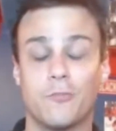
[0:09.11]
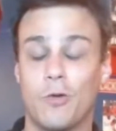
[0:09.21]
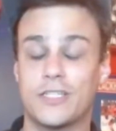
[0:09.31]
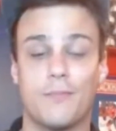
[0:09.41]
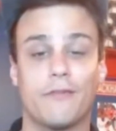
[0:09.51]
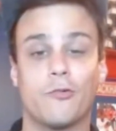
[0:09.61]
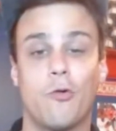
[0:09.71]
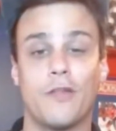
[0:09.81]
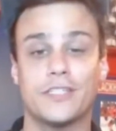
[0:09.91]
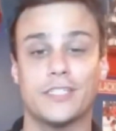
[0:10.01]
What's up,
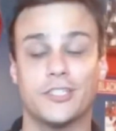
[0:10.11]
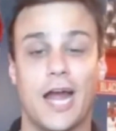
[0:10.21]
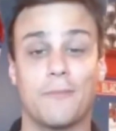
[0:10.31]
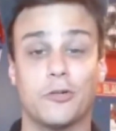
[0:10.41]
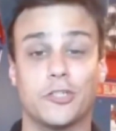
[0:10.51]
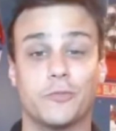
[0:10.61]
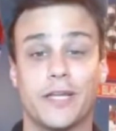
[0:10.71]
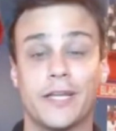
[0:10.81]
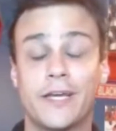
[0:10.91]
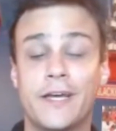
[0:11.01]
everyone? This is Jack
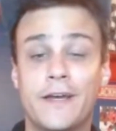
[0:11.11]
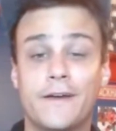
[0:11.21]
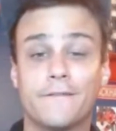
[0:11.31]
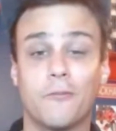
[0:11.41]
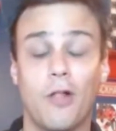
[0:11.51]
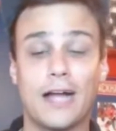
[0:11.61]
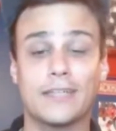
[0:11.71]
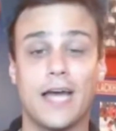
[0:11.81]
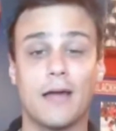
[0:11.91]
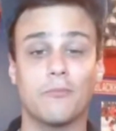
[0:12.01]
Bushman from
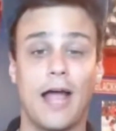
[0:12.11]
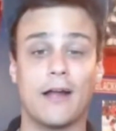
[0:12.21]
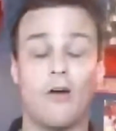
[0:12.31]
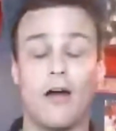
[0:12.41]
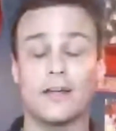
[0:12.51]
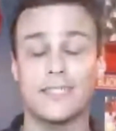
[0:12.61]
Lockdown Blackhawks.